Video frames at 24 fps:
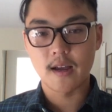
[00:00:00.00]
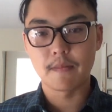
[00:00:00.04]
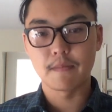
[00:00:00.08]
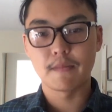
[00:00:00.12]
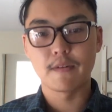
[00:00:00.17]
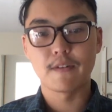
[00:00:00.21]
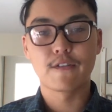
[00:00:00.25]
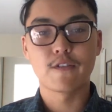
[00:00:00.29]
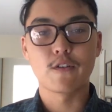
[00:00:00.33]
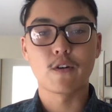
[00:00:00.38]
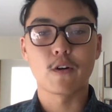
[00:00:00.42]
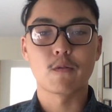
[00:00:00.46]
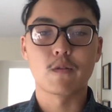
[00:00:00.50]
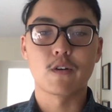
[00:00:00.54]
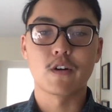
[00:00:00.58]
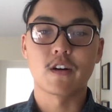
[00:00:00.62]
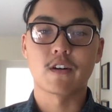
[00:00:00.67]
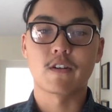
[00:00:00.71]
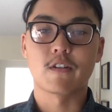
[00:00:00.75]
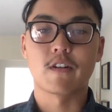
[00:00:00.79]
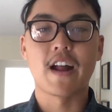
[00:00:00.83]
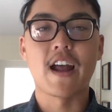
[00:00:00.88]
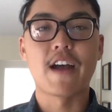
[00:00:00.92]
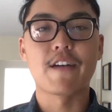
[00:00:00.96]
before
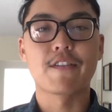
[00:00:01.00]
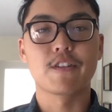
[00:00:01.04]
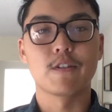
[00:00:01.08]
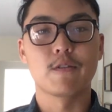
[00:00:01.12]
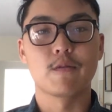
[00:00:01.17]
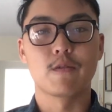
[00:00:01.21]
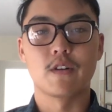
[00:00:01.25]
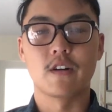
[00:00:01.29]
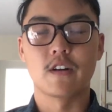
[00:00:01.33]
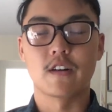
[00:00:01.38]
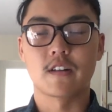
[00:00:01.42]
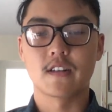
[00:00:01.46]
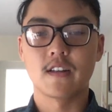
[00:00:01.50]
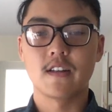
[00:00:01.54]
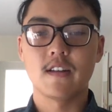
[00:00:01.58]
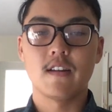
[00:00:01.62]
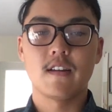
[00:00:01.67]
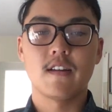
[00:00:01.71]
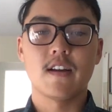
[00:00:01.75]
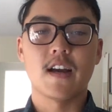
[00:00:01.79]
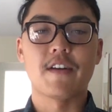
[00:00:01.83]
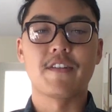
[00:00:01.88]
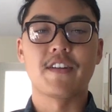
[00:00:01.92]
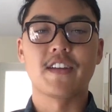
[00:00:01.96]
work or after work,
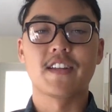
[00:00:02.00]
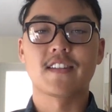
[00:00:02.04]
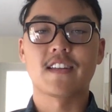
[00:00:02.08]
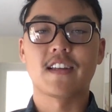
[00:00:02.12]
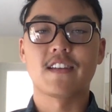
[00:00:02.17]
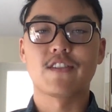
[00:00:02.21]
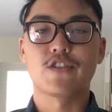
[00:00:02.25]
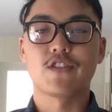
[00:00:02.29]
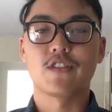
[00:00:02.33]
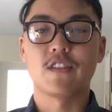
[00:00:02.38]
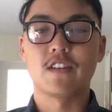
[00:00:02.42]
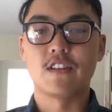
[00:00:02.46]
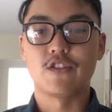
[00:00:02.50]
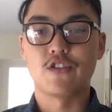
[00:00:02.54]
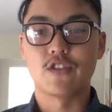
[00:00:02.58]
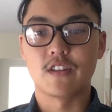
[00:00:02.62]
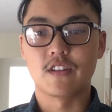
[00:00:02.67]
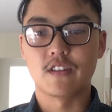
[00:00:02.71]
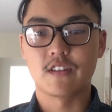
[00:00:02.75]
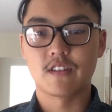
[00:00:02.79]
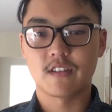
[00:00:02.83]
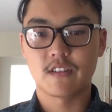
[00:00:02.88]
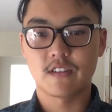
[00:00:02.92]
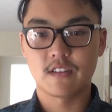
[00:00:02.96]
I would essentially
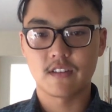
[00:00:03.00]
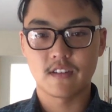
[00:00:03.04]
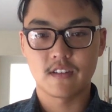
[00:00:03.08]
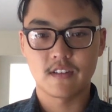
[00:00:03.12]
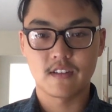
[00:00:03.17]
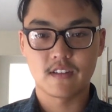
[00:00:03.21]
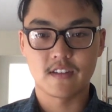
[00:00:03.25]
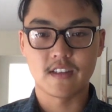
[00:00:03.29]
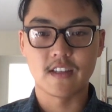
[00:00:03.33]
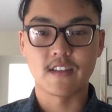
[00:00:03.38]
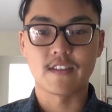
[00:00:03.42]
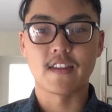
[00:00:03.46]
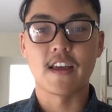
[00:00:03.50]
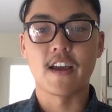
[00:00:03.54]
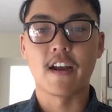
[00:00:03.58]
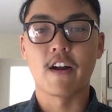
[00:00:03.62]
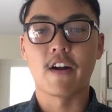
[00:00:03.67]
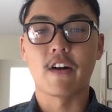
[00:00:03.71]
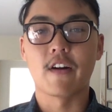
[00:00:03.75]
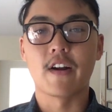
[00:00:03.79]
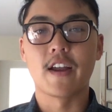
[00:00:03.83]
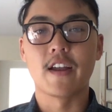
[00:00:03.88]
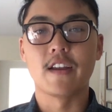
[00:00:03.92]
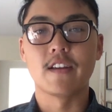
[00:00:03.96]
just sit
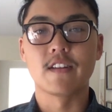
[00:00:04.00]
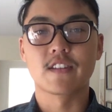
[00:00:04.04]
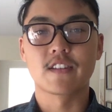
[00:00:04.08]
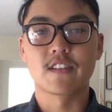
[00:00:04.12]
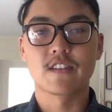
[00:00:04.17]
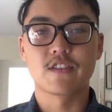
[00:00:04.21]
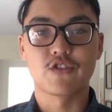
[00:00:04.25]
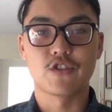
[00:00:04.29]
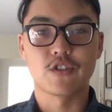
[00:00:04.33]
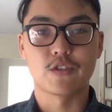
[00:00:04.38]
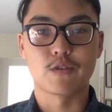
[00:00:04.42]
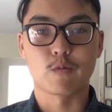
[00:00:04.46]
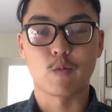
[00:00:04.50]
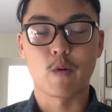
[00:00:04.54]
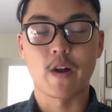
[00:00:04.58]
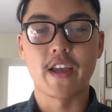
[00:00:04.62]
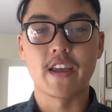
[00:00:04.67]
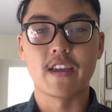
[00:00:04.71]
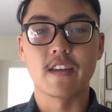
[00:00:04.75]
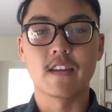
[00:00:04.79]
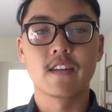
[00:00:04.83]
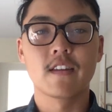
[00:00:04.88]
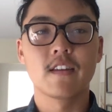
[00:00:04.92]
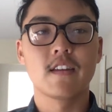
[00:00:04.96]
there and just write